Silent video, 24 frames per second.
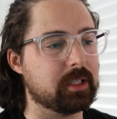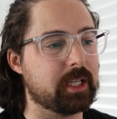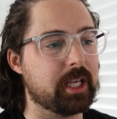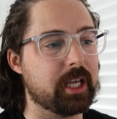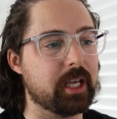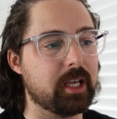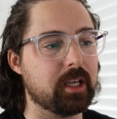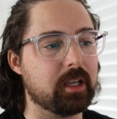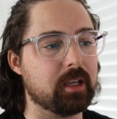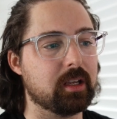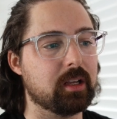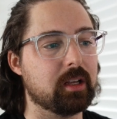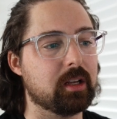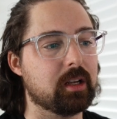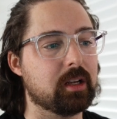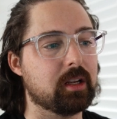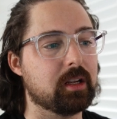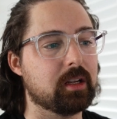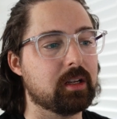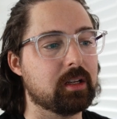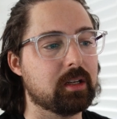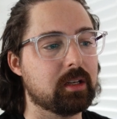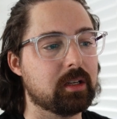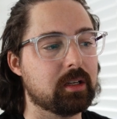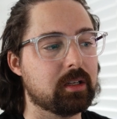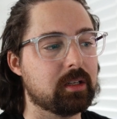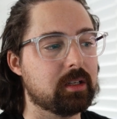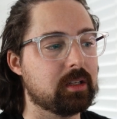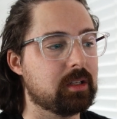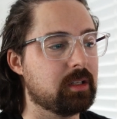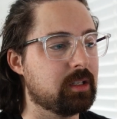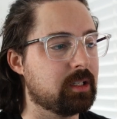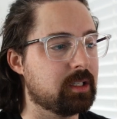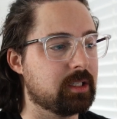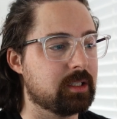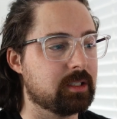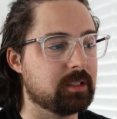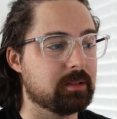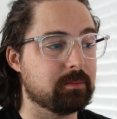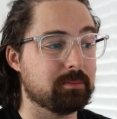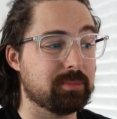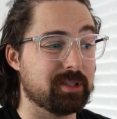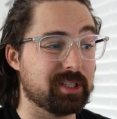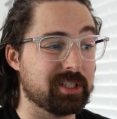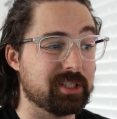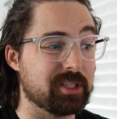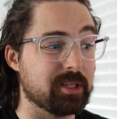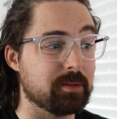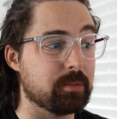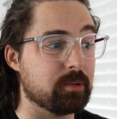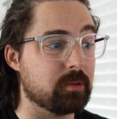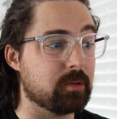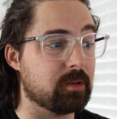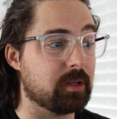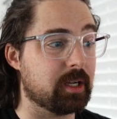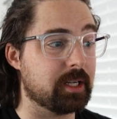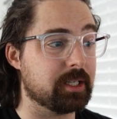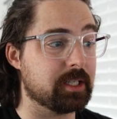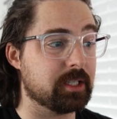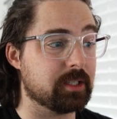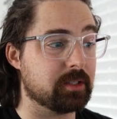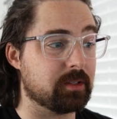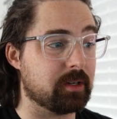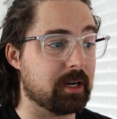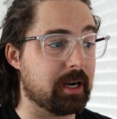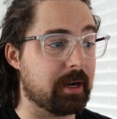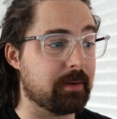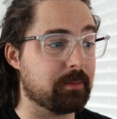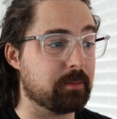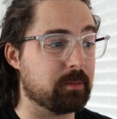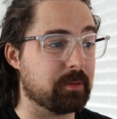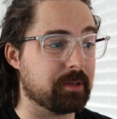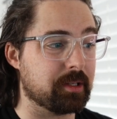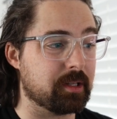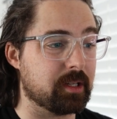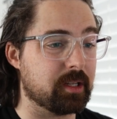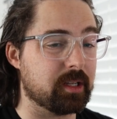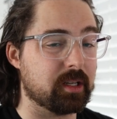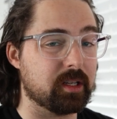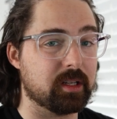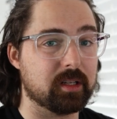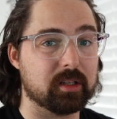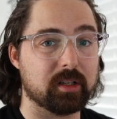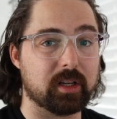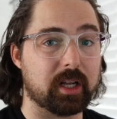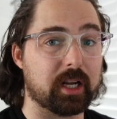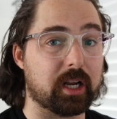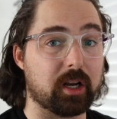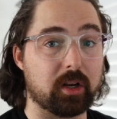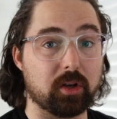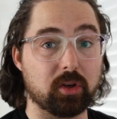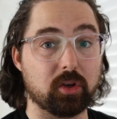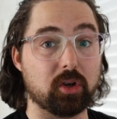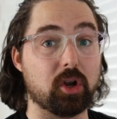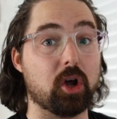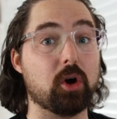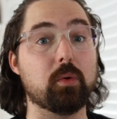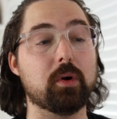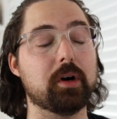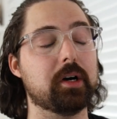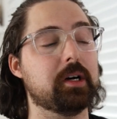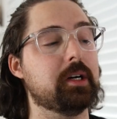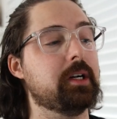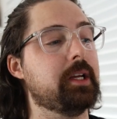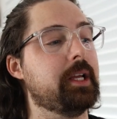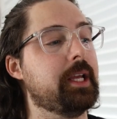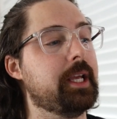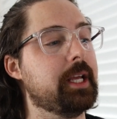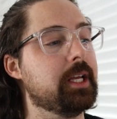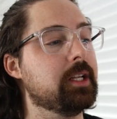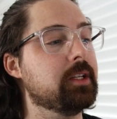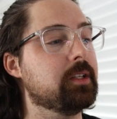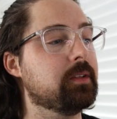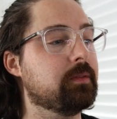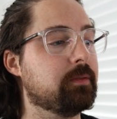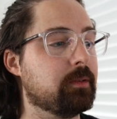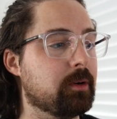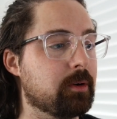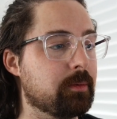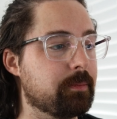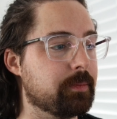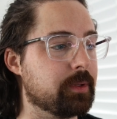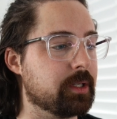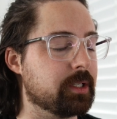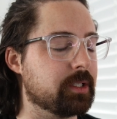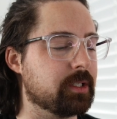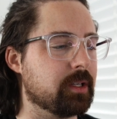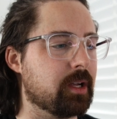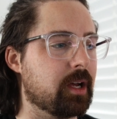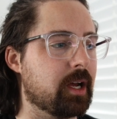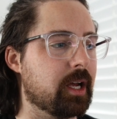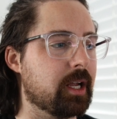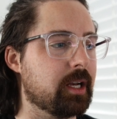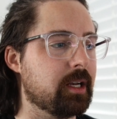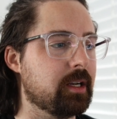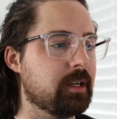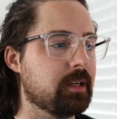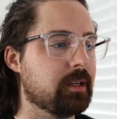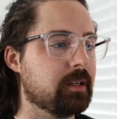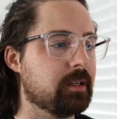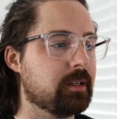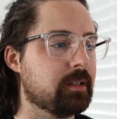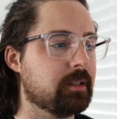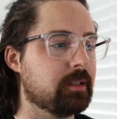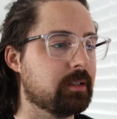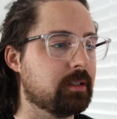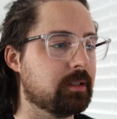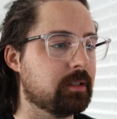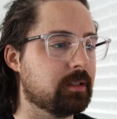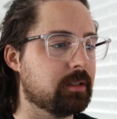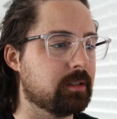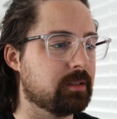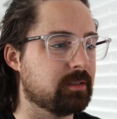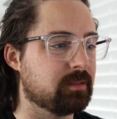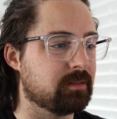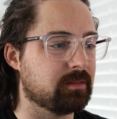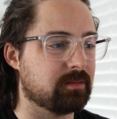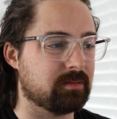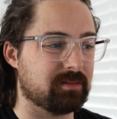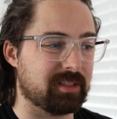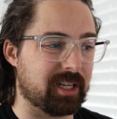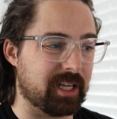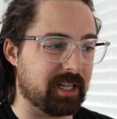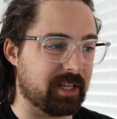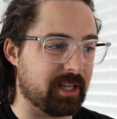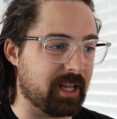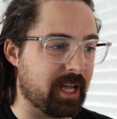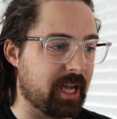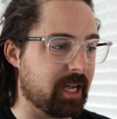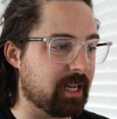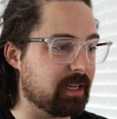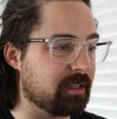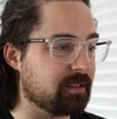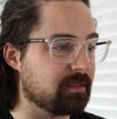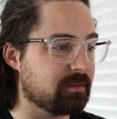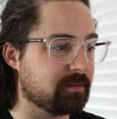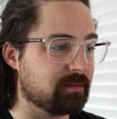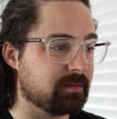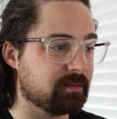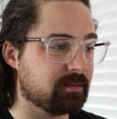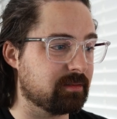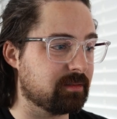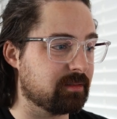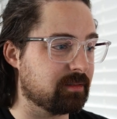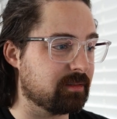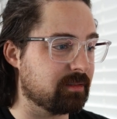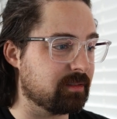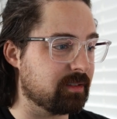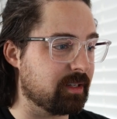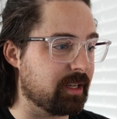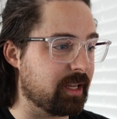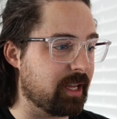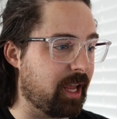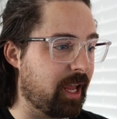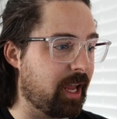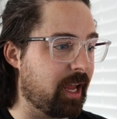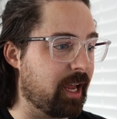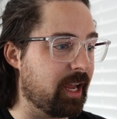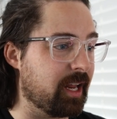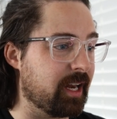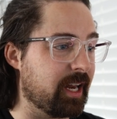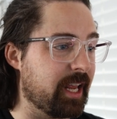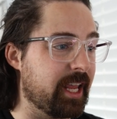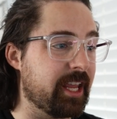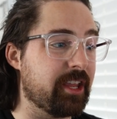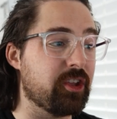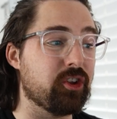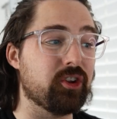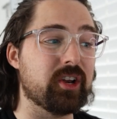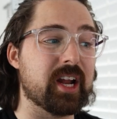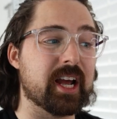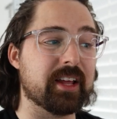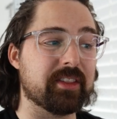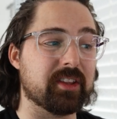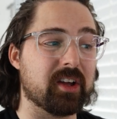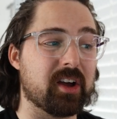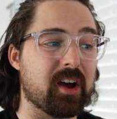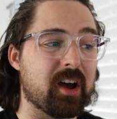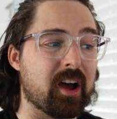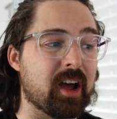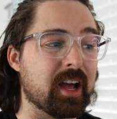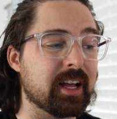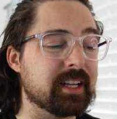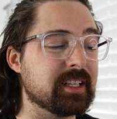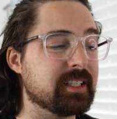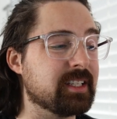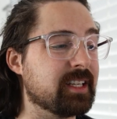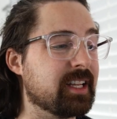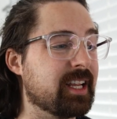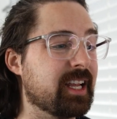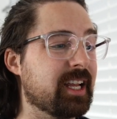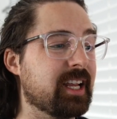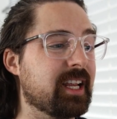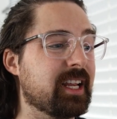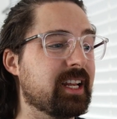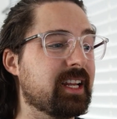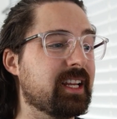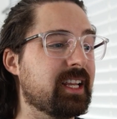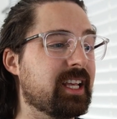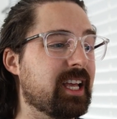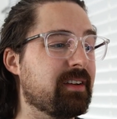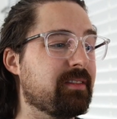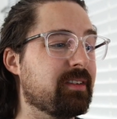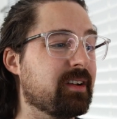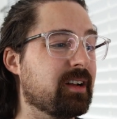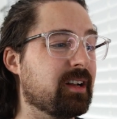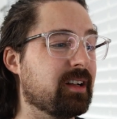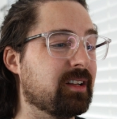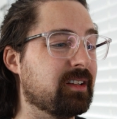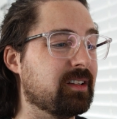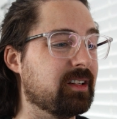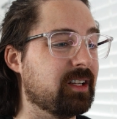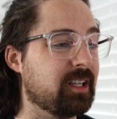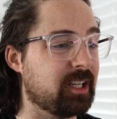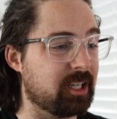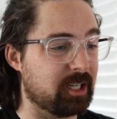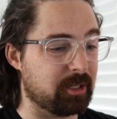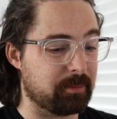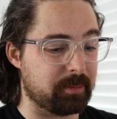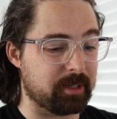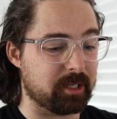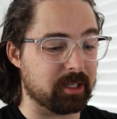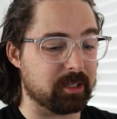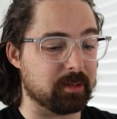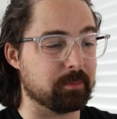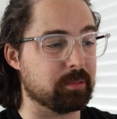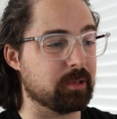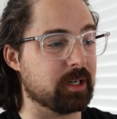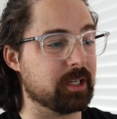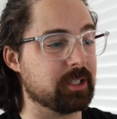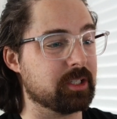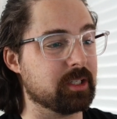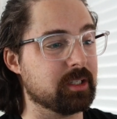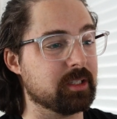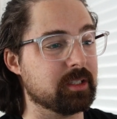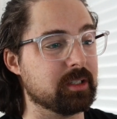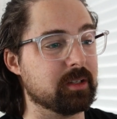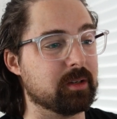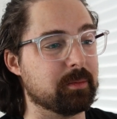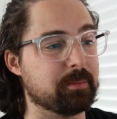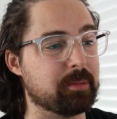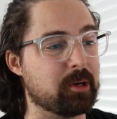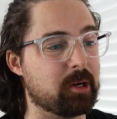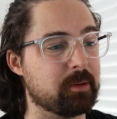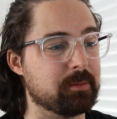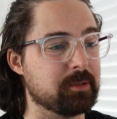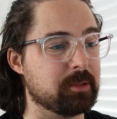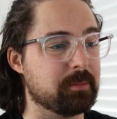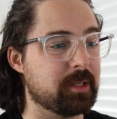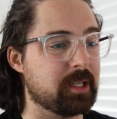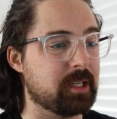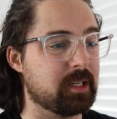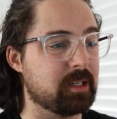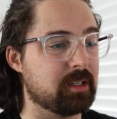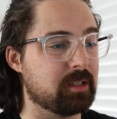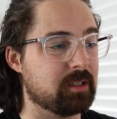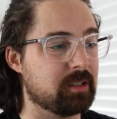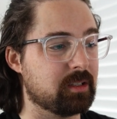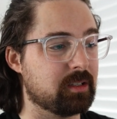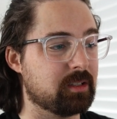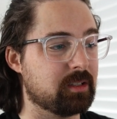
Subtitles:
the kick, pretty simple. I just grabbed one of the lower hits from the sign, like that, and EQ'd out the highs and gave it a little bit of compression so it pops a bit.